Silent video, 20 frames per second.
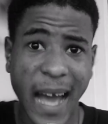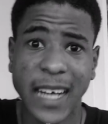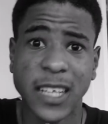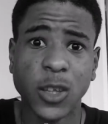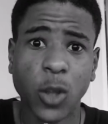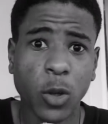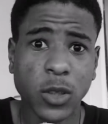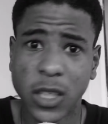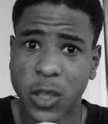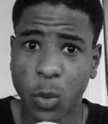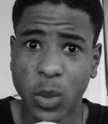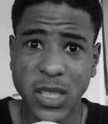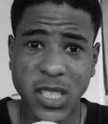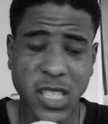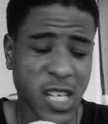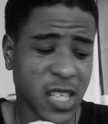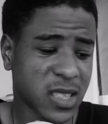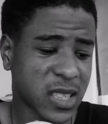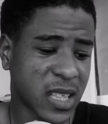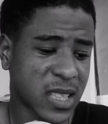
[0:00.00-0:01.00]
I thought it was
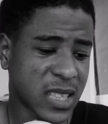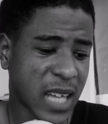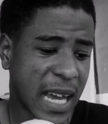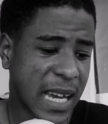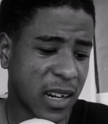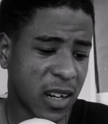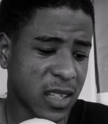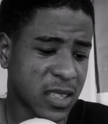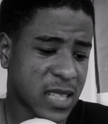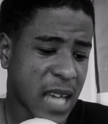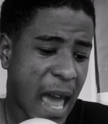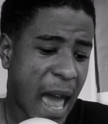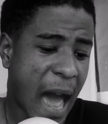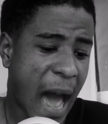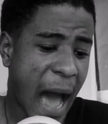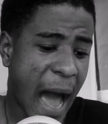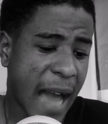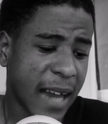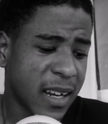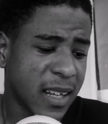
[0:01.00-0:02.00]
just a sinus.
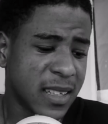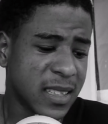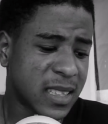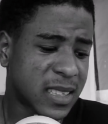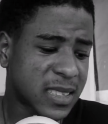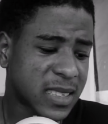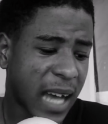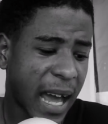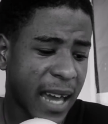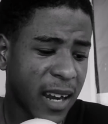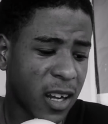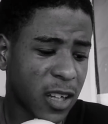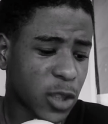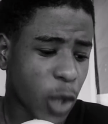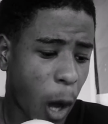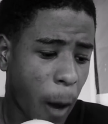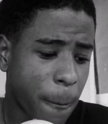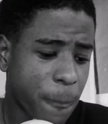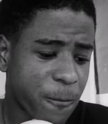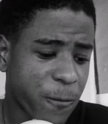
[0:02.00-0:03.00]
I didn't sign
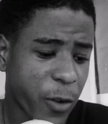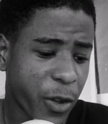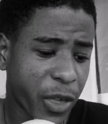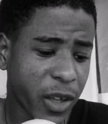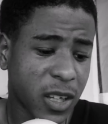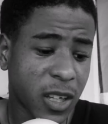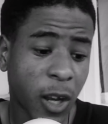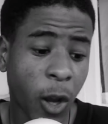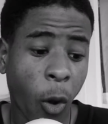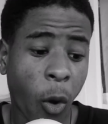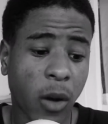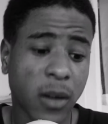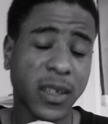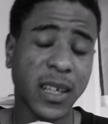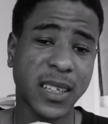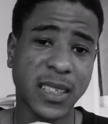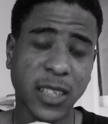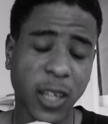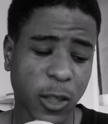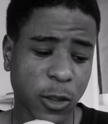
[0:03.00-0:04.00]
us up for this long
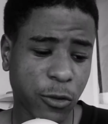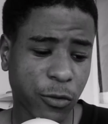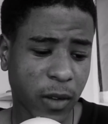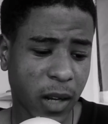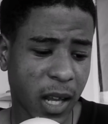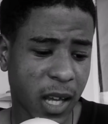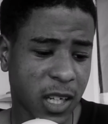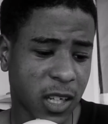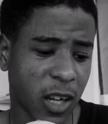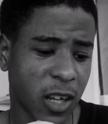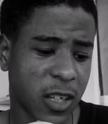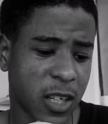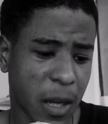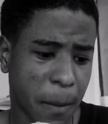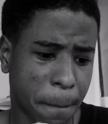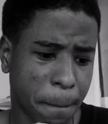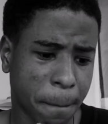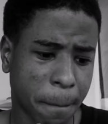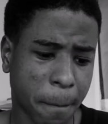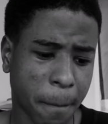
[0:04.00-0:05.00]
distance
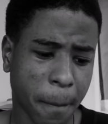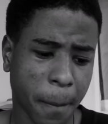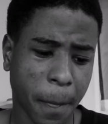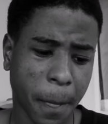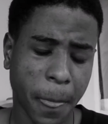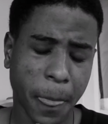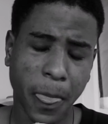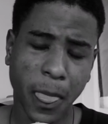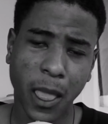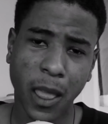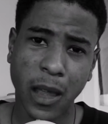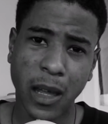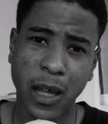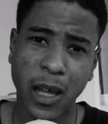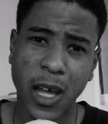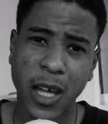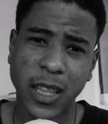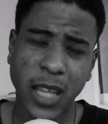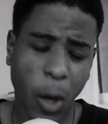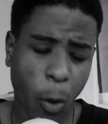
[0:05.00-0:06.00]
relationship.
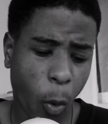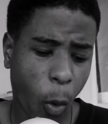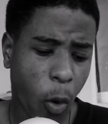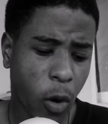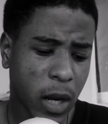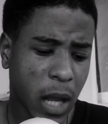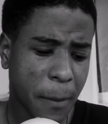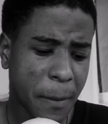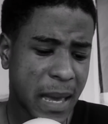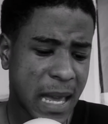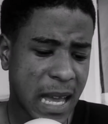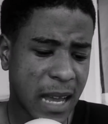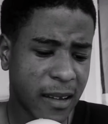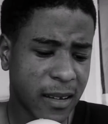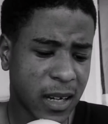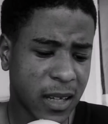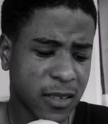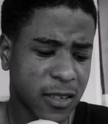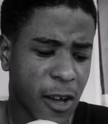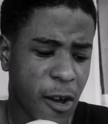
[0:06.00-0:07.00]
Now all I'm
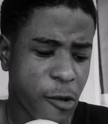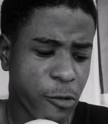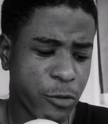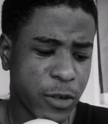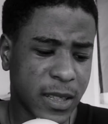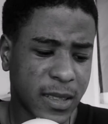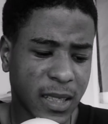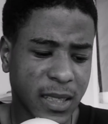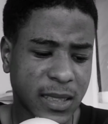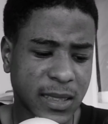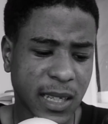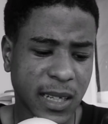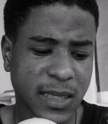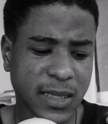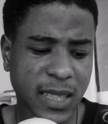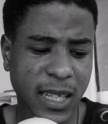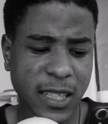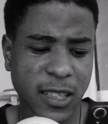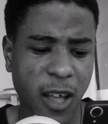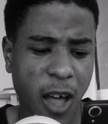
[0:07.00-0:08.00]
hearing is
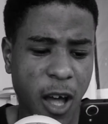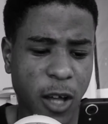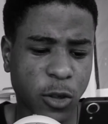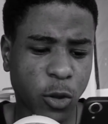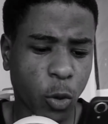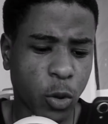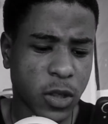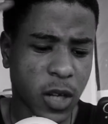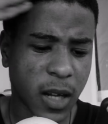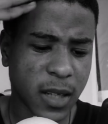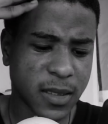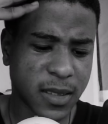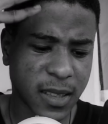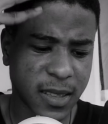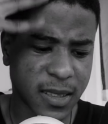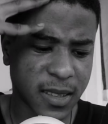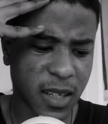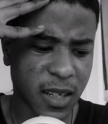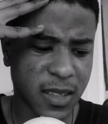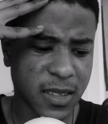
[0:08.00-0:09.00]
resistance and social
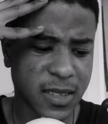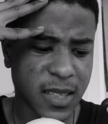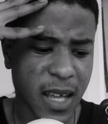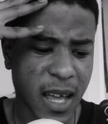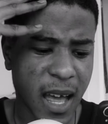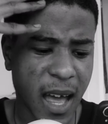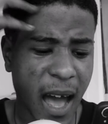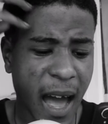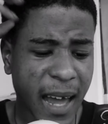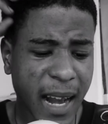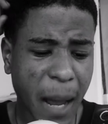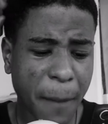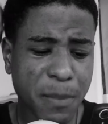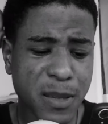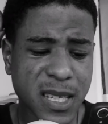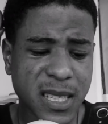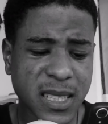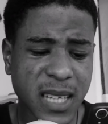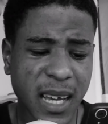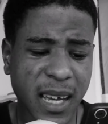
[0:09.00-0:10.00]
distance. And
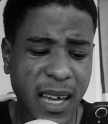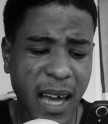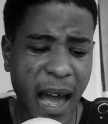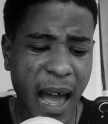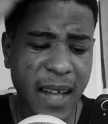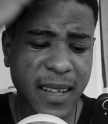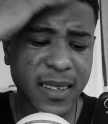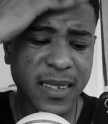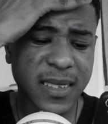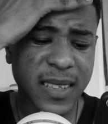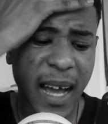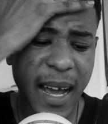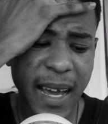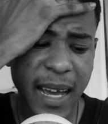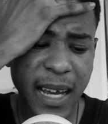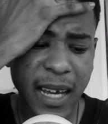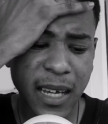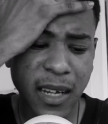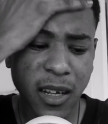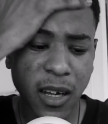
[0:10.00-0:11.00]
I'm sick and
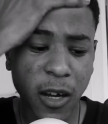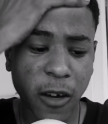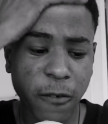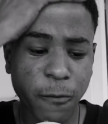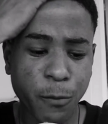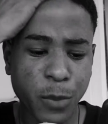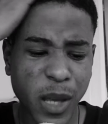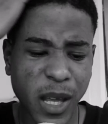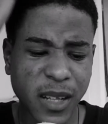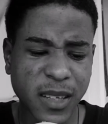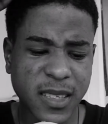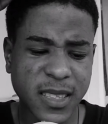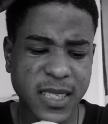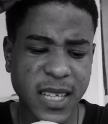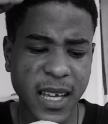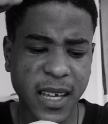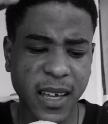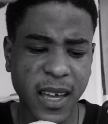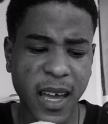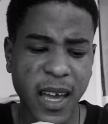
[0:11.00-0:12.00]
tired of being
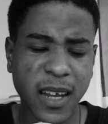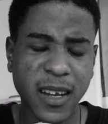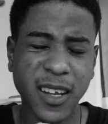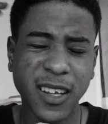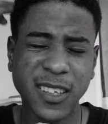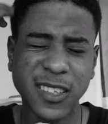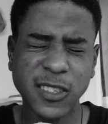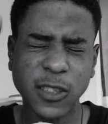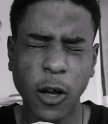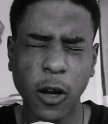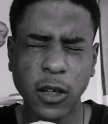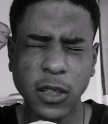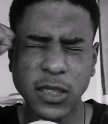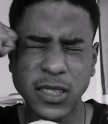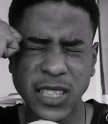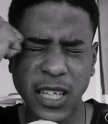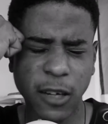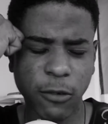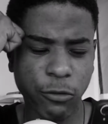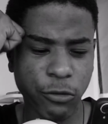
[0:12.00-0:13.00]
sick in this
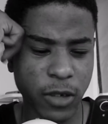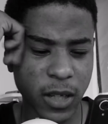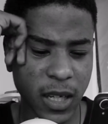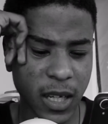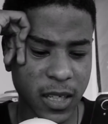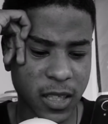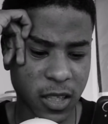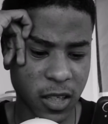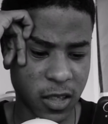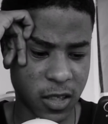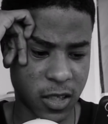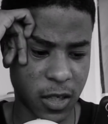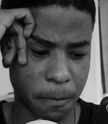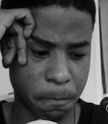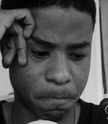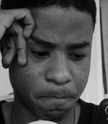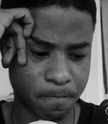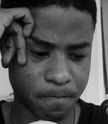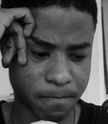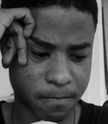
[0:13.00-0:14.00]
toxic
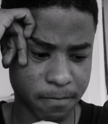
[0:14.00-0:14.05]
relationship.